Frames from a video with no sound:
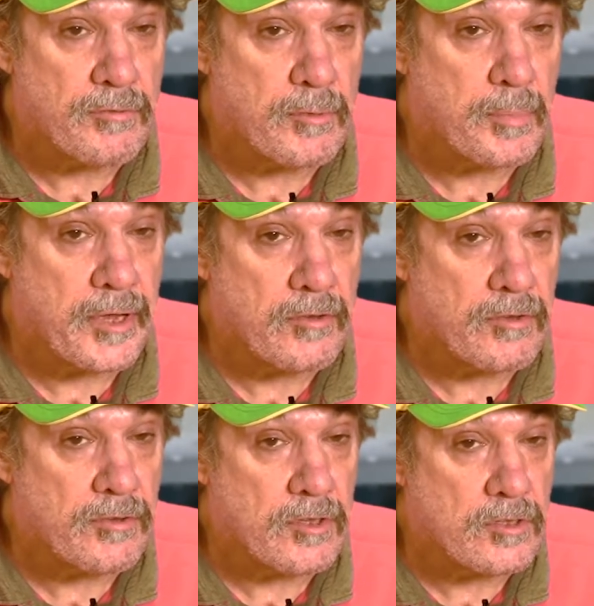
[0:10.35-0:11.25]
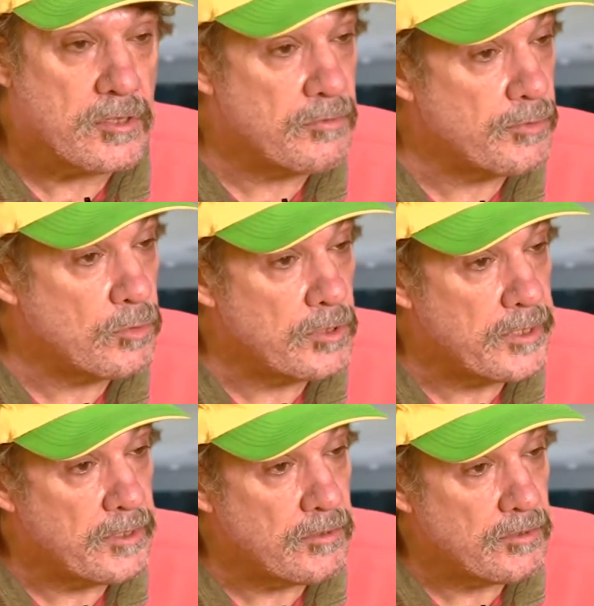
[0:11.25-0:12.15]
for about 34
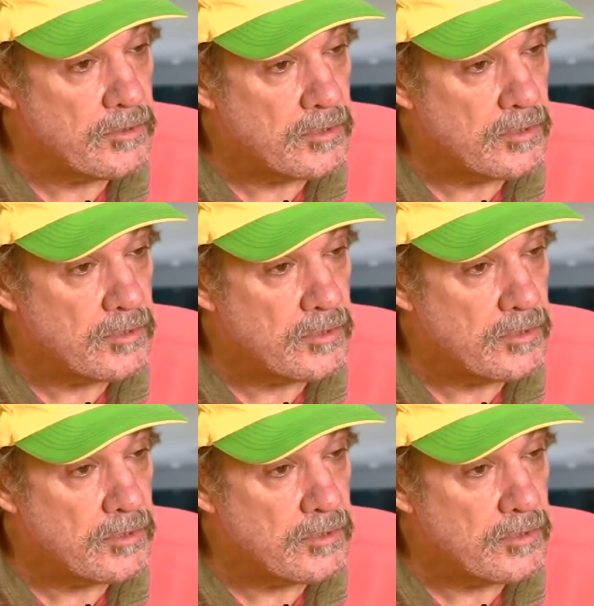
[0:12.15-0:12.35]
years.